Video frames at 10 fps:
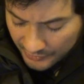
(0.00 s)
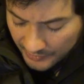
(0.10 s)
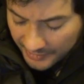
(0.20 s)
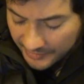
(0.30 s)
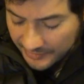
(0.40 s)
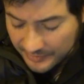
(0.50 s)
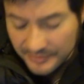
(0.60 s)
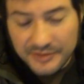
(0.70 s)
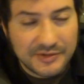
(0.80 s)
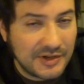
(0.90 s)
20
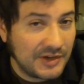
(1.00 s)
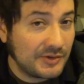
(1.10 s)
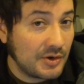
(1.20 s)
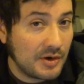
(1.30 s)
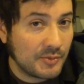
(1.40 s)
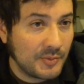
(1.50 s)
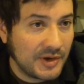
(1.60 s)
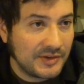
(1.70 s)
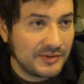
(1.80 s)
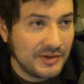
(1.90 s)
denier is a nice
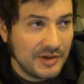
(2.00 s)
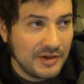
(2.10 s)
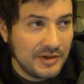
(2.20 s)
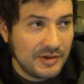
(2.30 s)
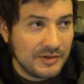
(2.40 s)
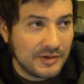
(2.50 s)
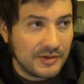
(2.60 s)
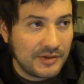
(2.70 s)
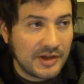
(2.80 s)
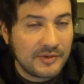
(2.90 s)
compromise.
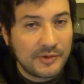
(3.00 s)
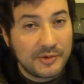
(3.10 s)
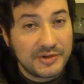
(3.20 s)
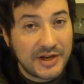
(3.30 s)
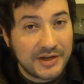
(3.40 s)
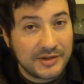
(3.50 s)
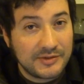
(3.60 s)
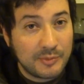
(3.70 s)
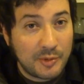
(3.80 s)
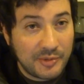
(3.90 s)
They have other
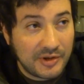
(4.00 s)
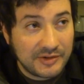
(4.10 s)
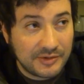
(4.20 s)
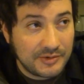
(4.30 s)
jackets. Montbell has